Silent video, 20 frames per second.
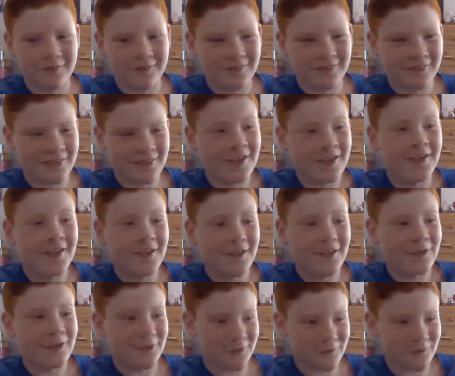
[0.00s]
It
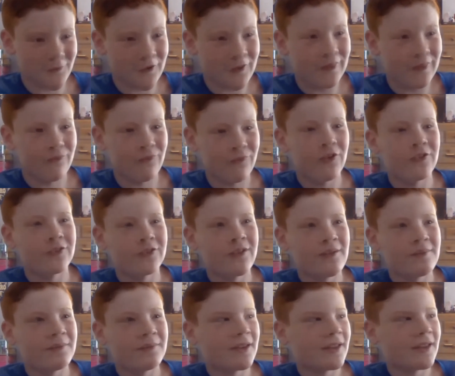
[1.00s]
was fun. The first
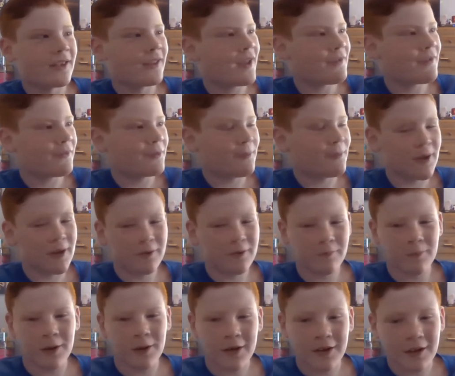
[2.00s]
time that I ever met
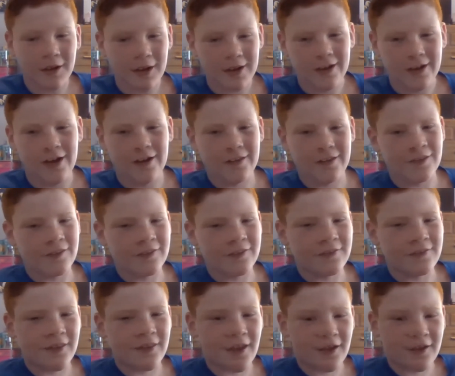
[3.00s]
him, I got his
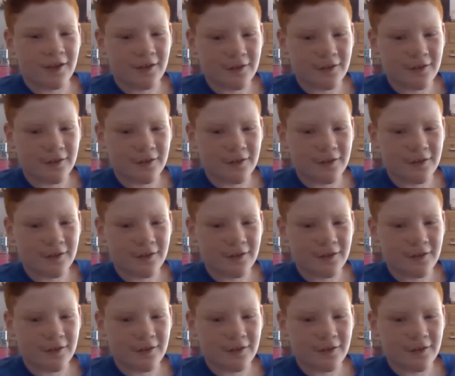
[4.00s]
stick.